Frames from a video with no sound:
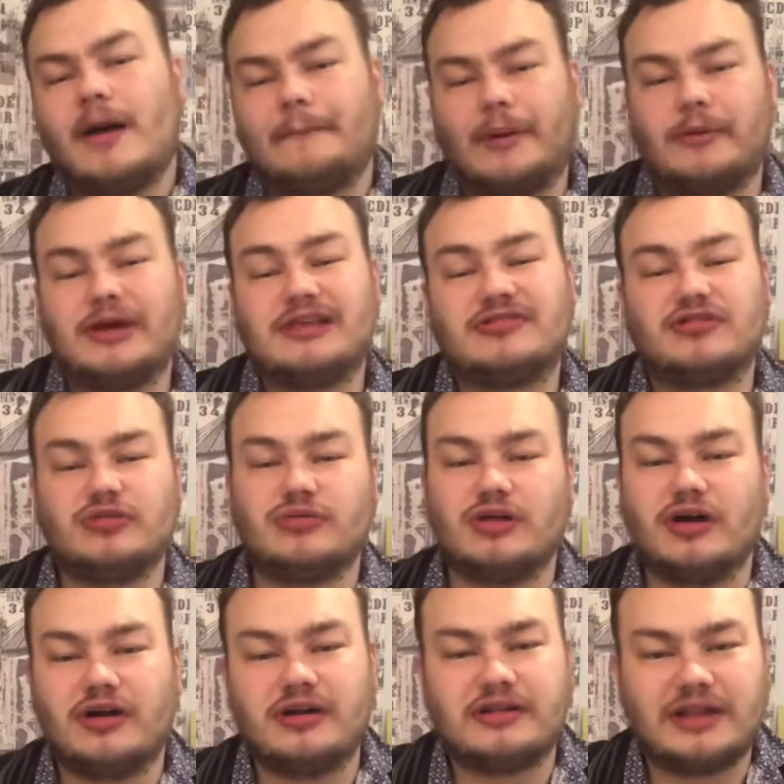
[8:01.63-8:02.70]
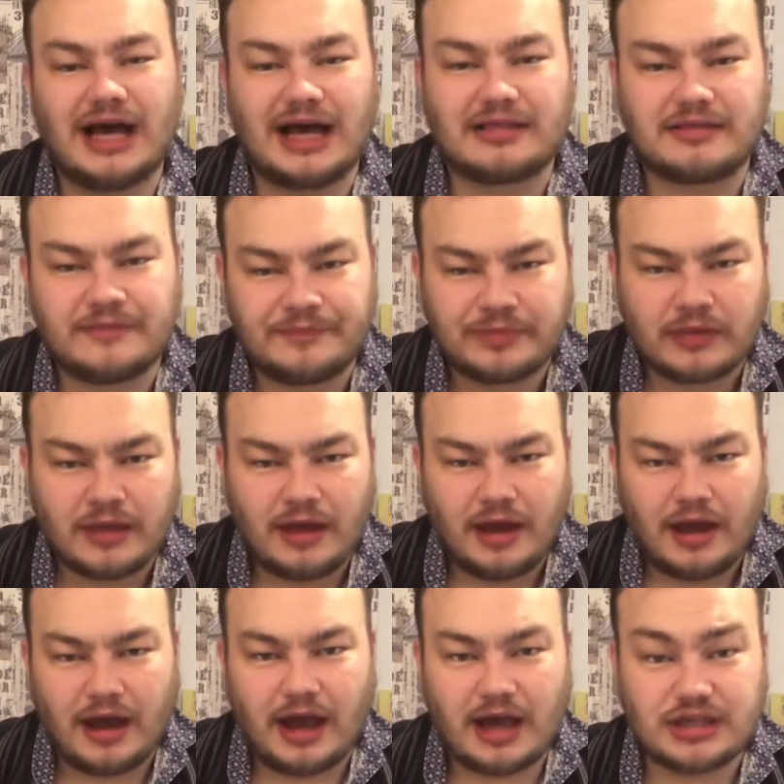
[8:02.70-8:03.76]
But we soon learn that
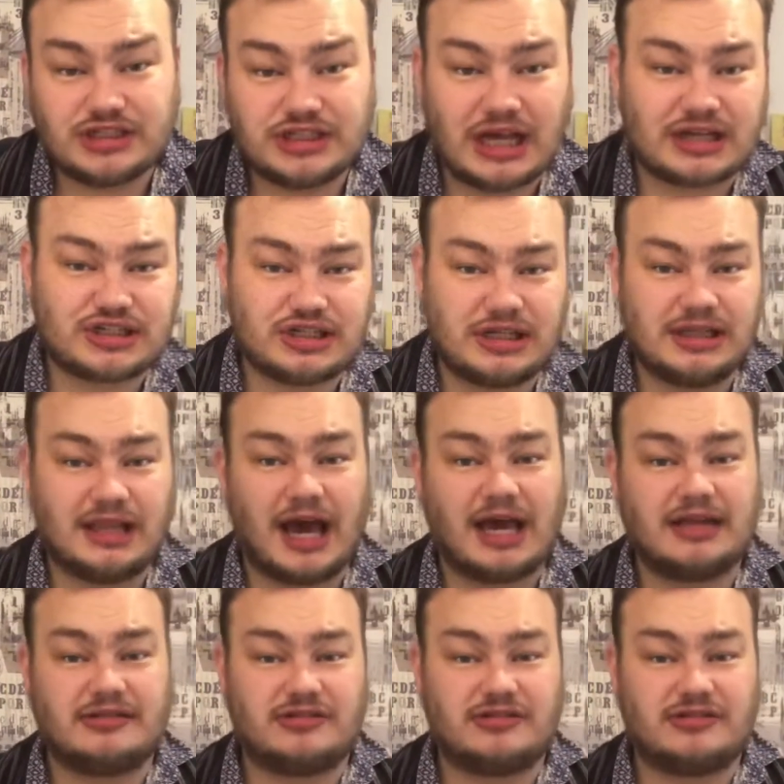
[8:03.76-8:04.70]
she actually lied